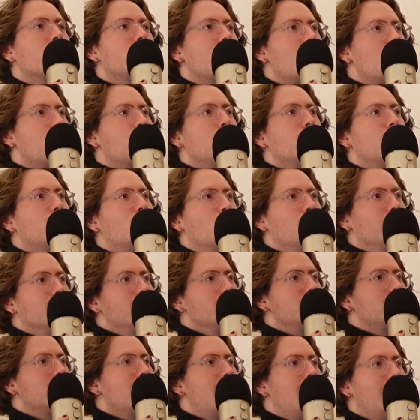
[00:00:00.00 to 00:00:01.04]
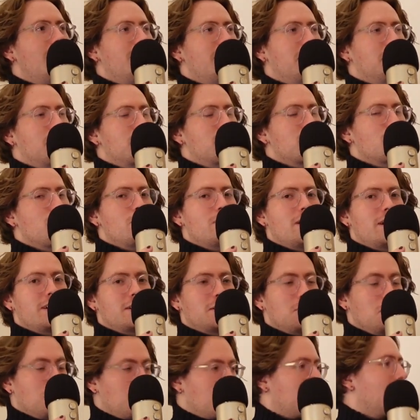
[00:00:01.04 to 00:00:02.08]
of that performance, and then throw
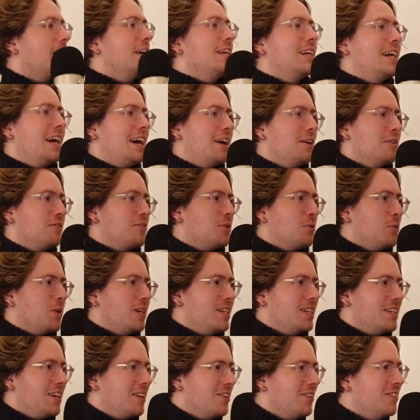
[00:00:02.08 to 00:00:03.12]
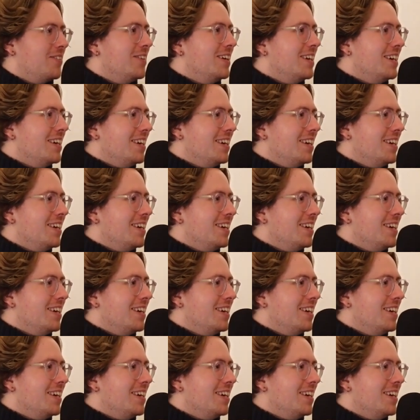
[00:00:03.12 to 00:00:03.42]
that completely out of the window.